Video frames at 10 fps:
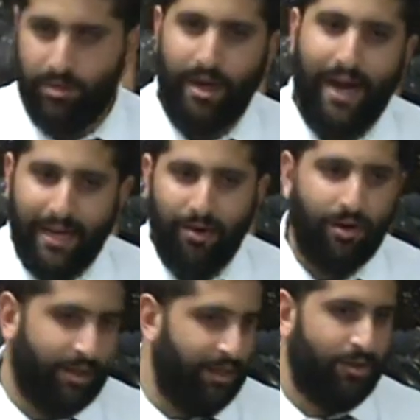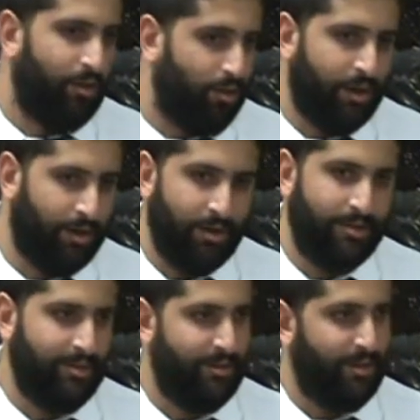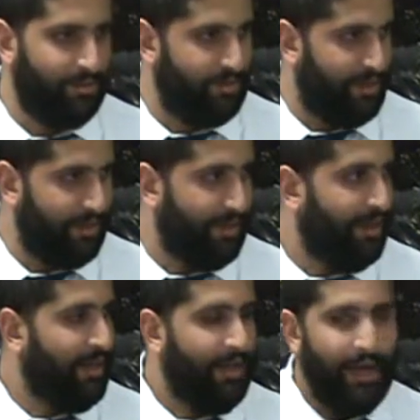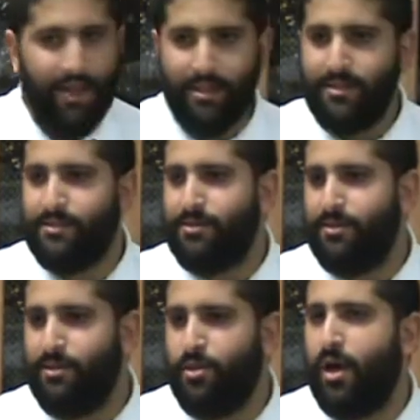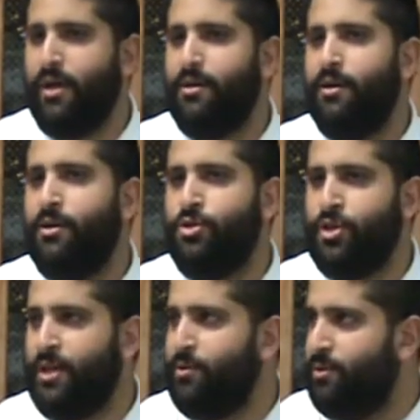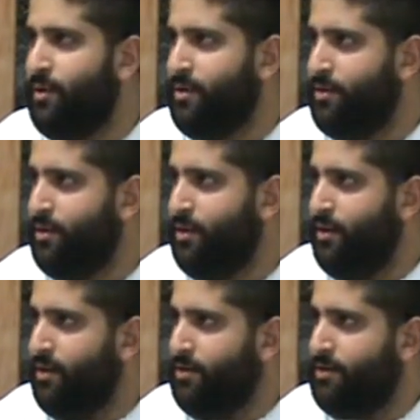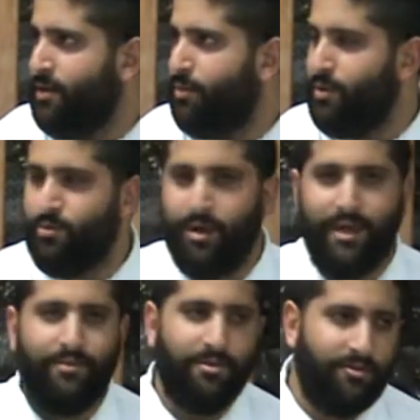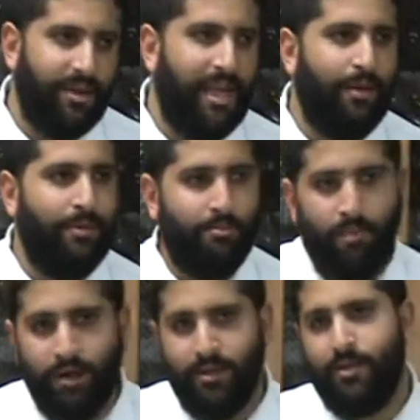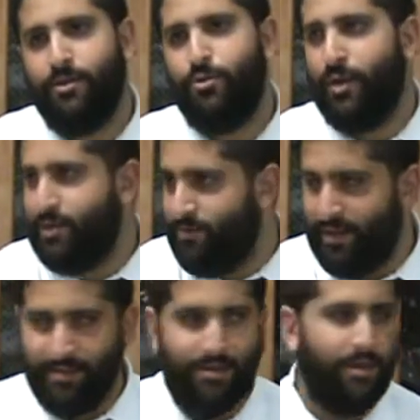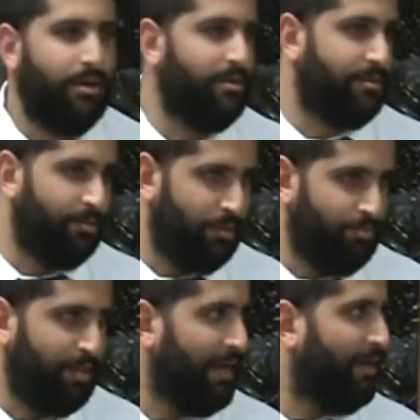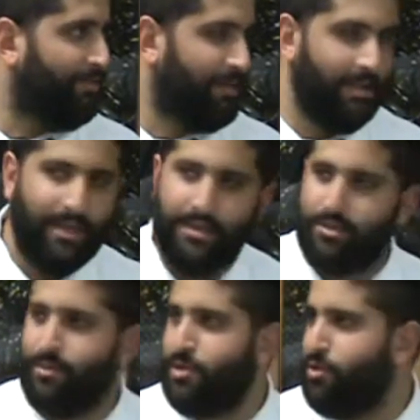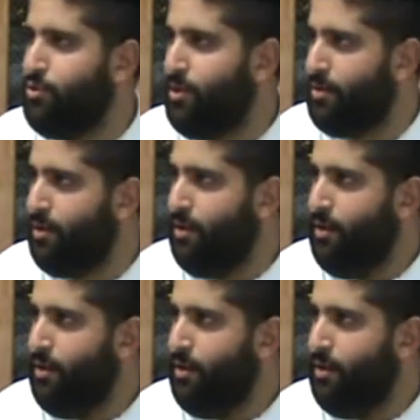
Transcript: a hierarchy no longer exists in our society, at least not a genuine one. Today we run after fame and money and who has fancy cars and who has big houses. It not so much to do with